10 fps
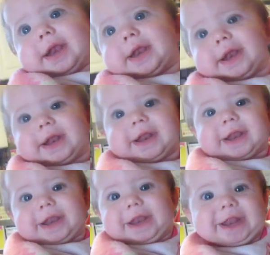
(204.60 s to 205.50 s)
Your hair is
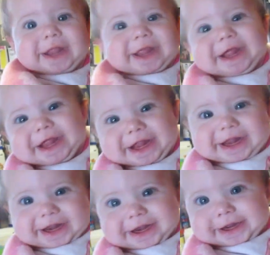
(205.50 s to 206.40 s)
lightening up.
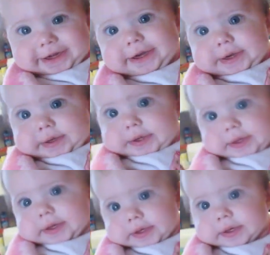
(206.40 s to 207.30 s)
It looks Ooh. super
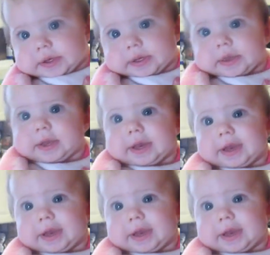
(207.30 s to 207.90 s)
light in here.